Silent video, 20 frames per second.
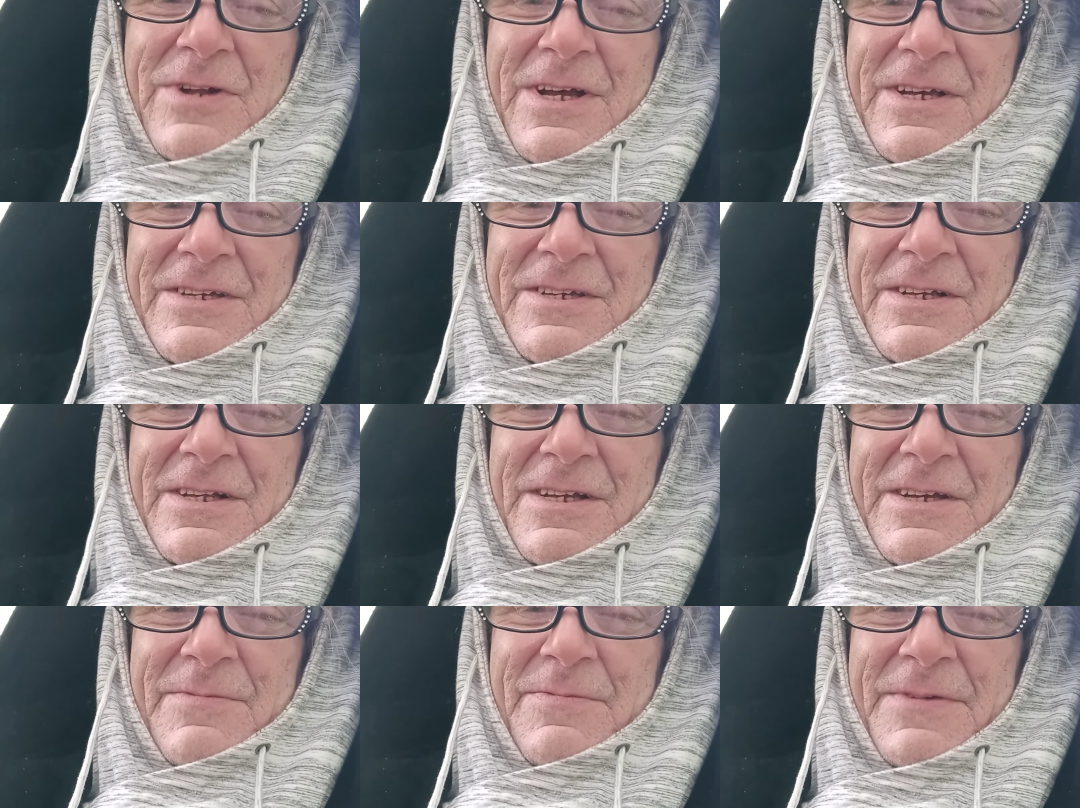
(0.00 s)
what I
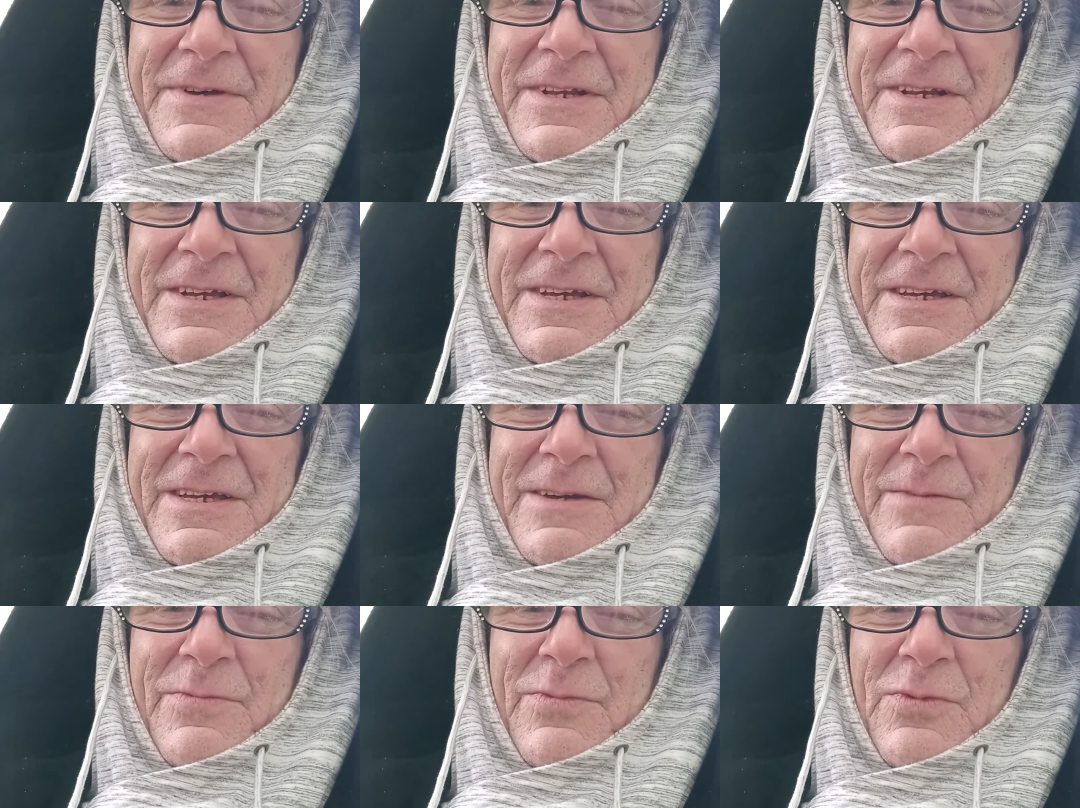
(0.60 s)
sleep in to
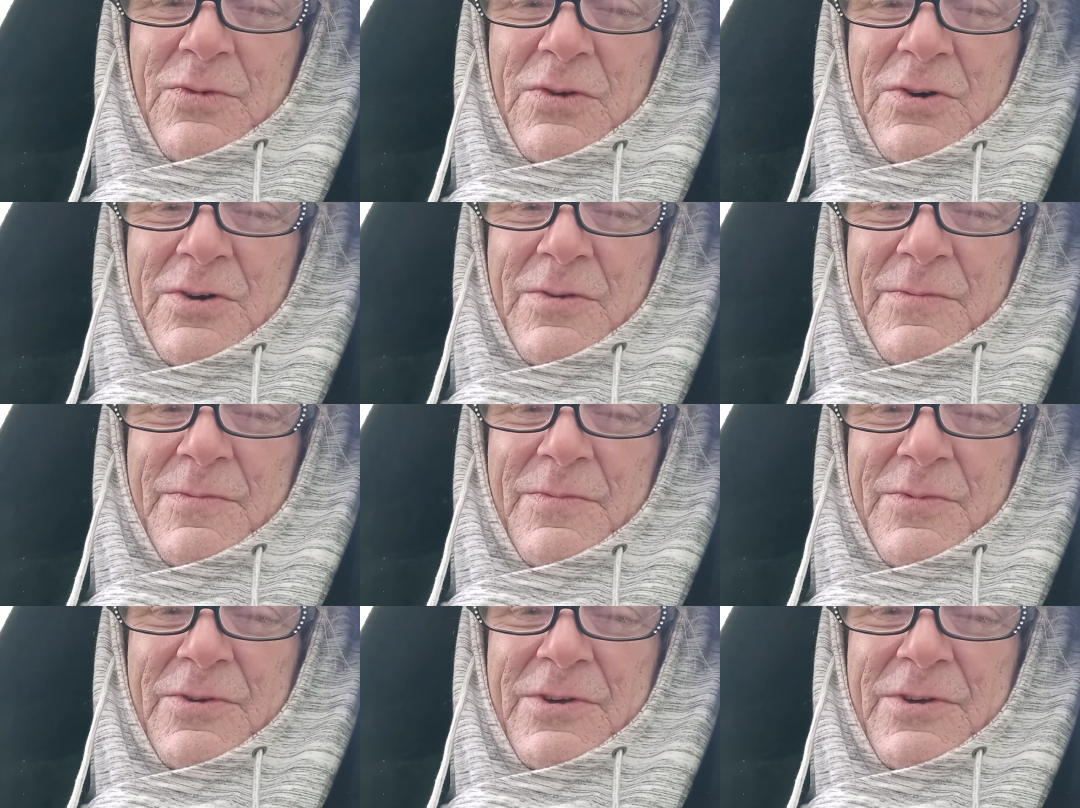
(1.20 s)
keep warm.